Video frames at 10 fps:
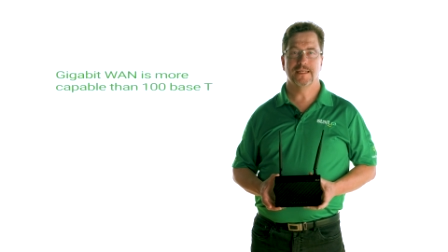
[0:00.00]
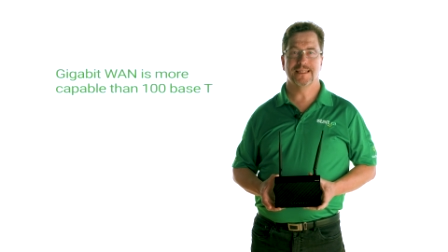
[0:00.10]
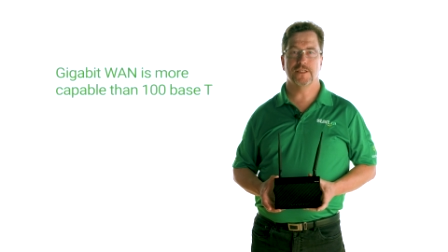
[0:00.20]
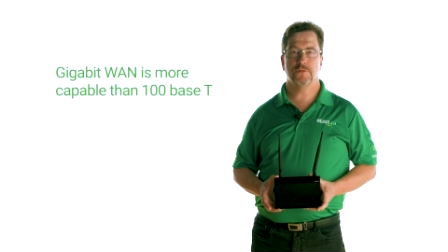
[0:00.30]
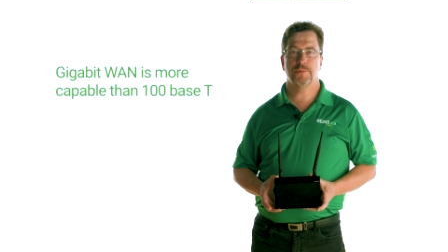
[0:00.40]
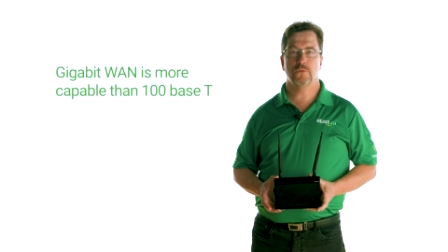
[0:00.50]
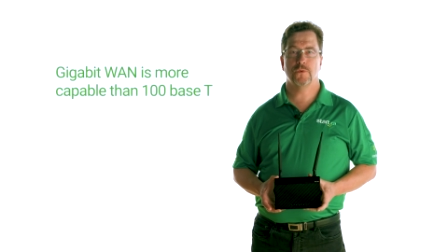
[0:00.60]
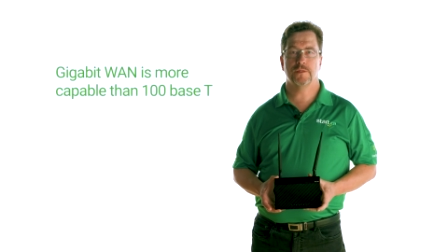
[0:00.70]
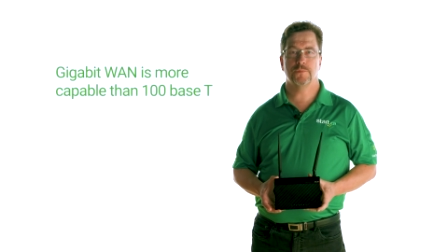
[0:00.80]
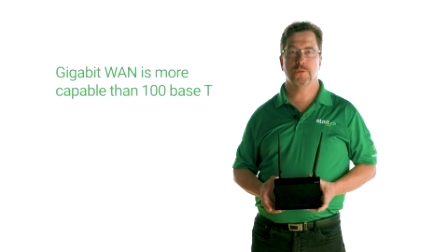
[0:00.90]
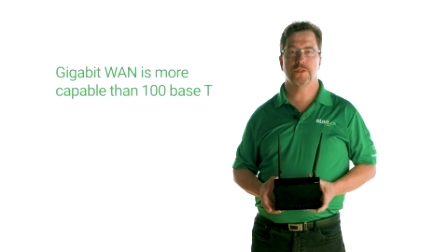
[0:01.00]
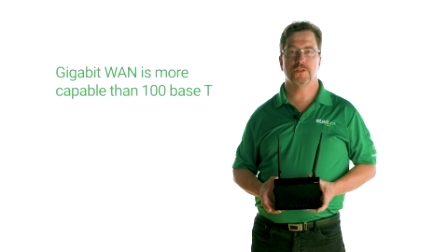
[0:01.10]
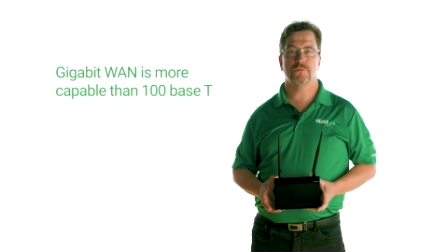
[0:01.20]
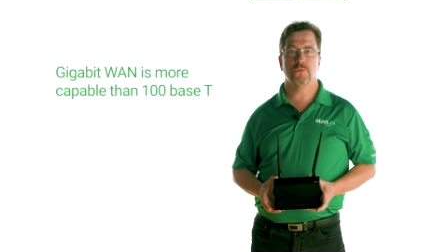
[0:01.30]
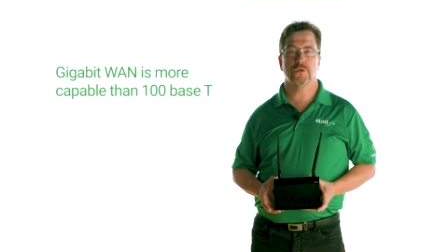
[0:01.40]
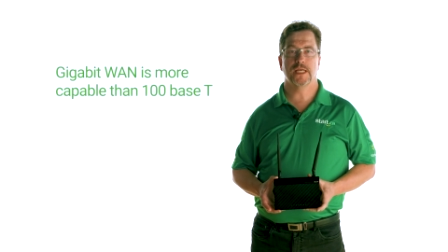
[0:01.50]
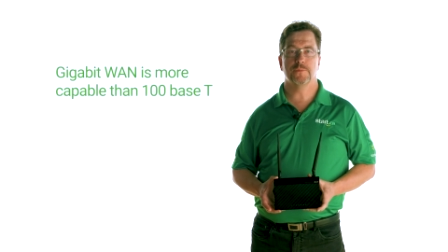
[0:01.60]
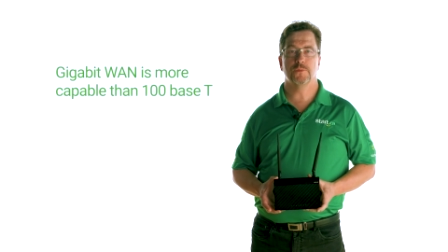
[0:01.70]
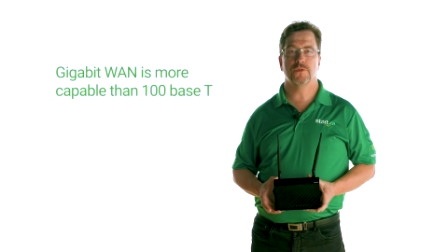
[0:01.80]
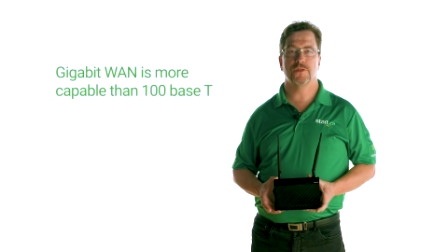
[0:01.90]
gigabit WAN port is more
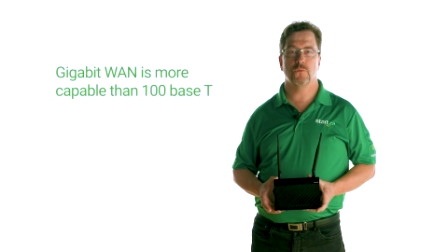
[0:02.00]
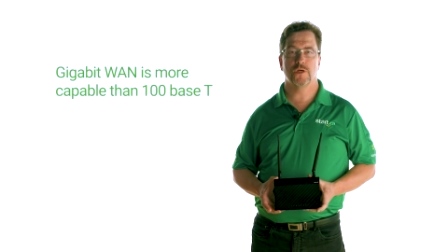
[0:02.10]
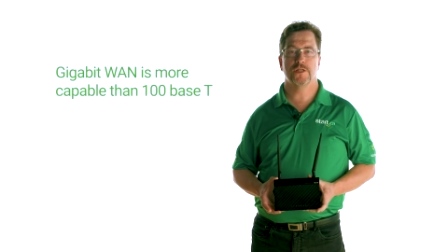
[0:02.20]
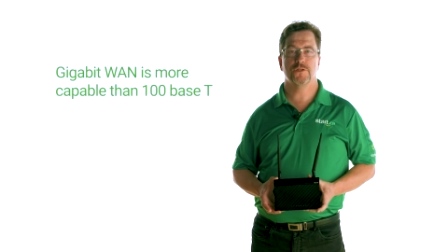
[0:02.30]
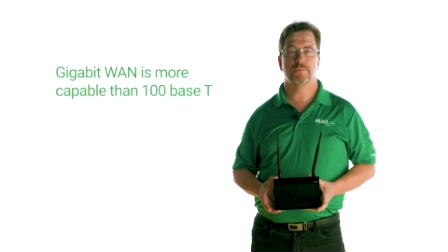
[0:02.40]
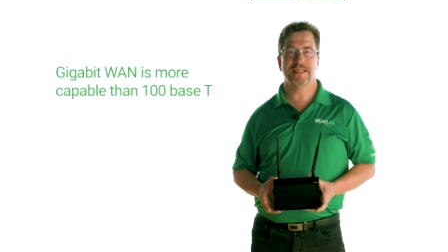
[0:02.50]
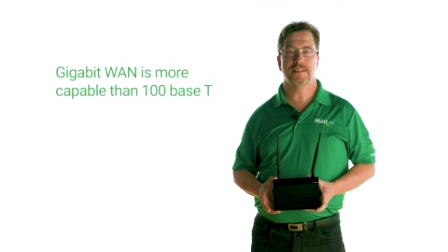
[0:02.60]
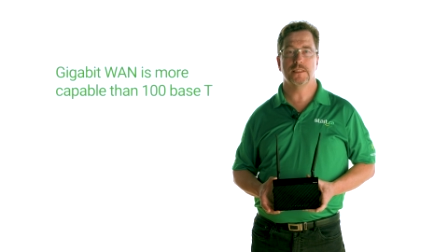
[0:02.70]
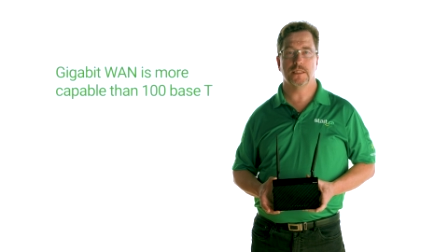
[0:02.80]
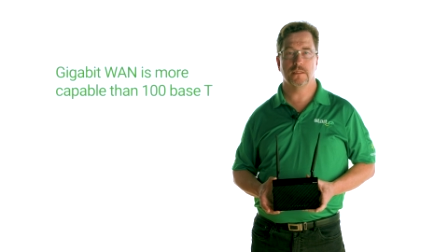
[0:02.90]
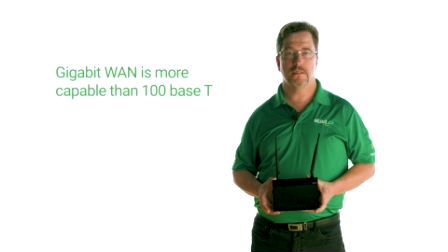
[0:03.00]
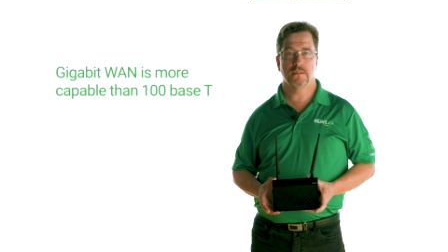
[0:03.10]
capable than 100 base T,